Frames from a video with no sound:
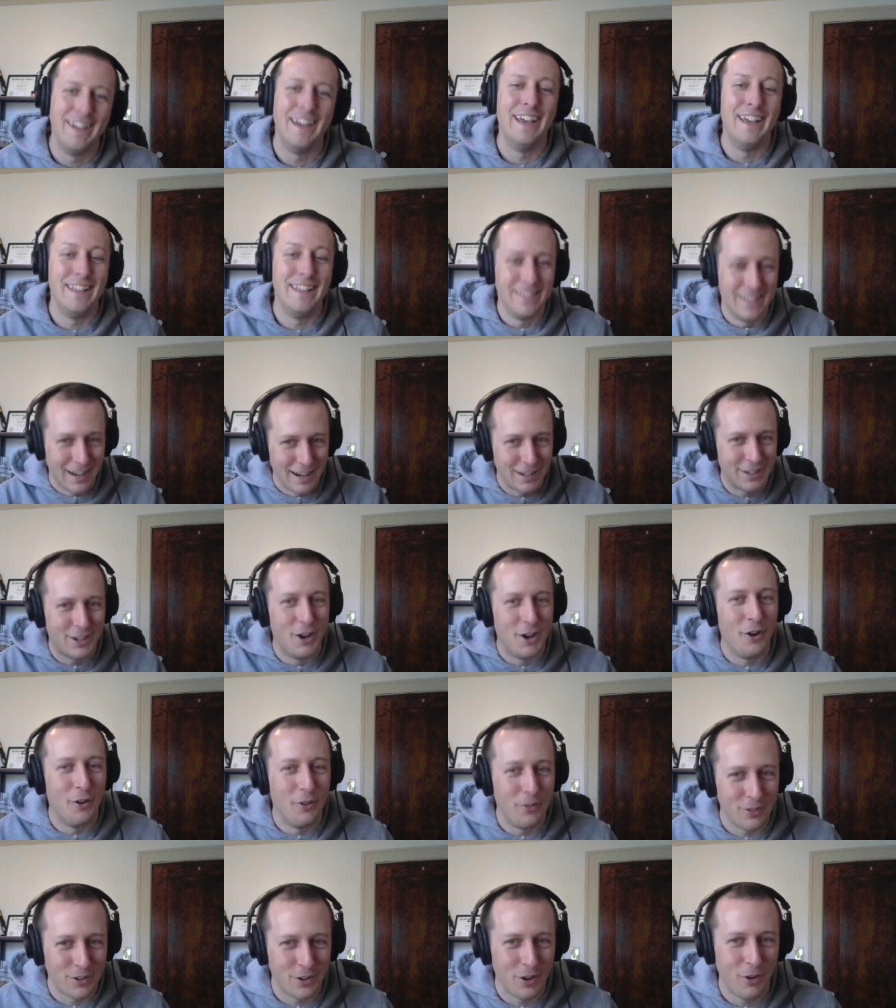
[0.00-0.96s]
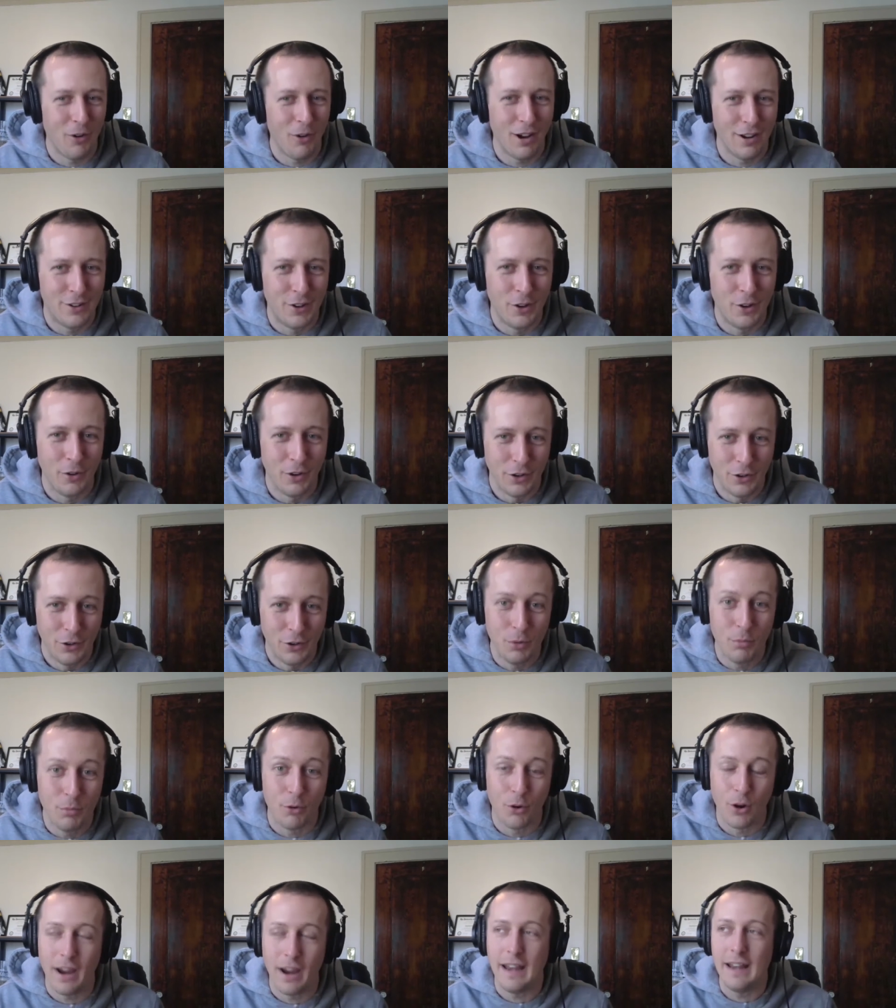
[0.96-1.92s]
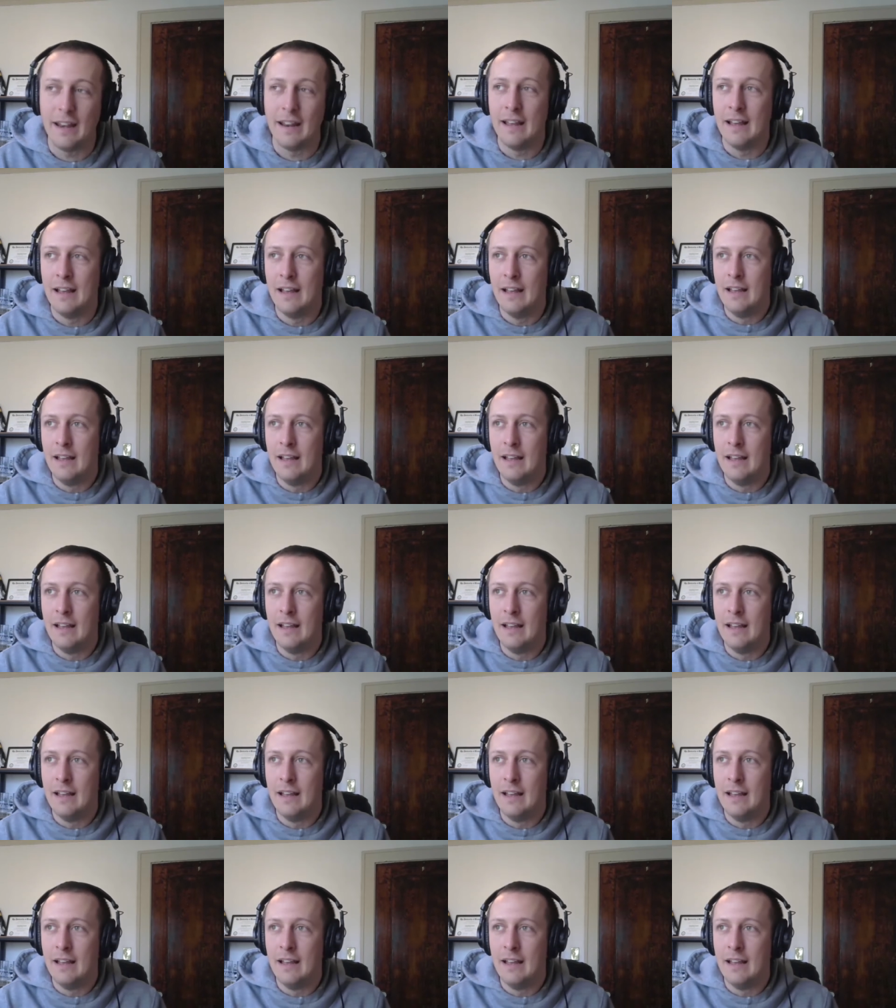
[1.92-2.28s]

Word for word: and then I don't go on to enumerate